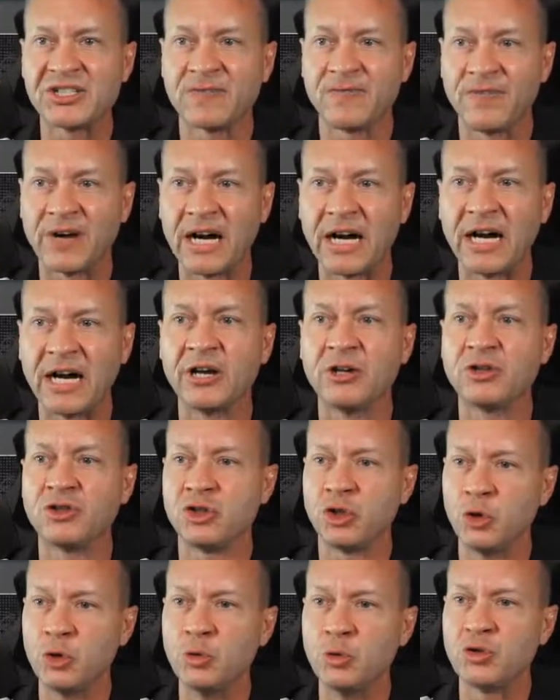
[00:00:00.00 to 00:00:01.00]
fired
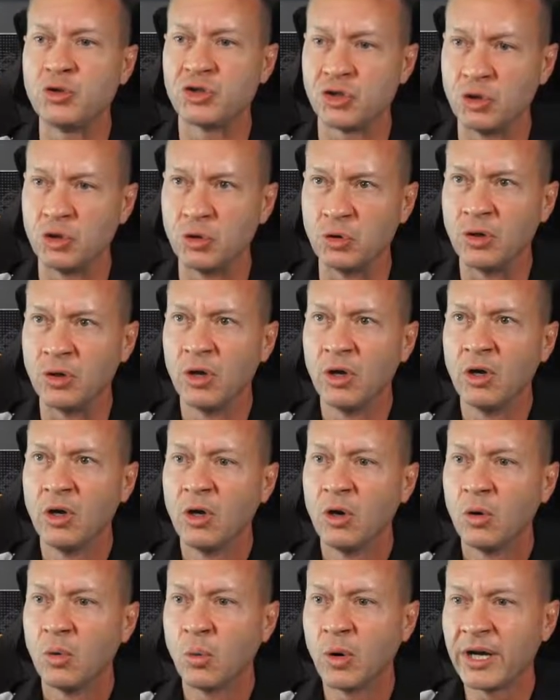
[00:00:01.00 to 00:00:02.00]
too soon.
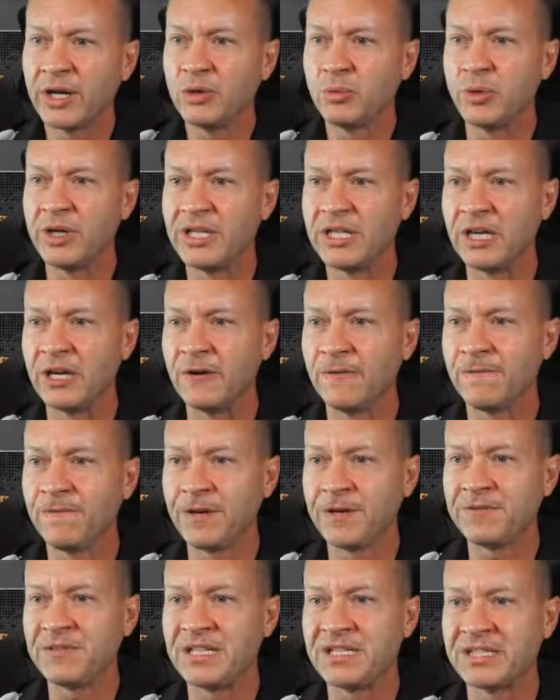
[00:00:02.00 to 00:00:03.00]
What did we get?
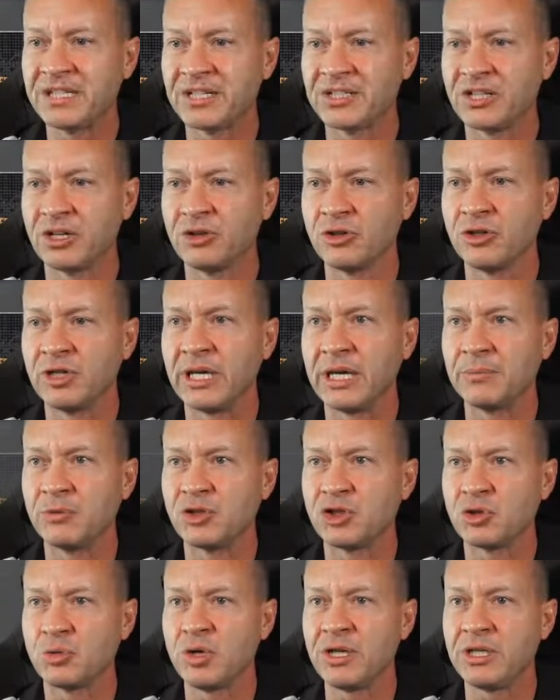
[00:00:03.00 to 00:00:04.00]
5,600
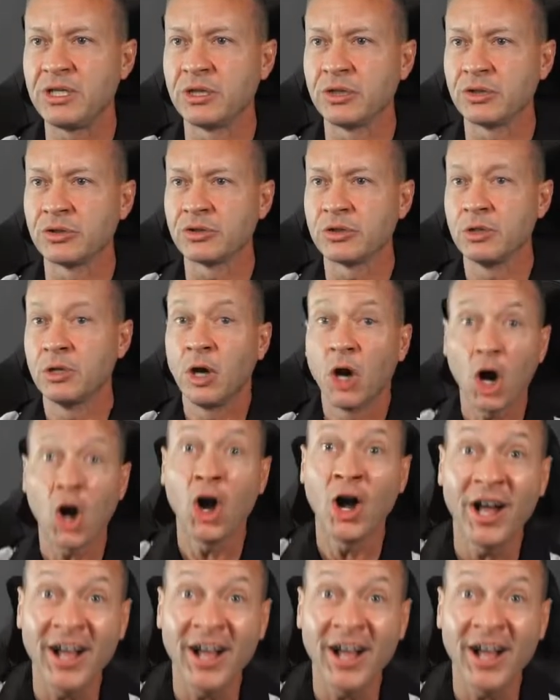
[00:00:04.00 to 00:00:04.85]
damage, three kills. Oh!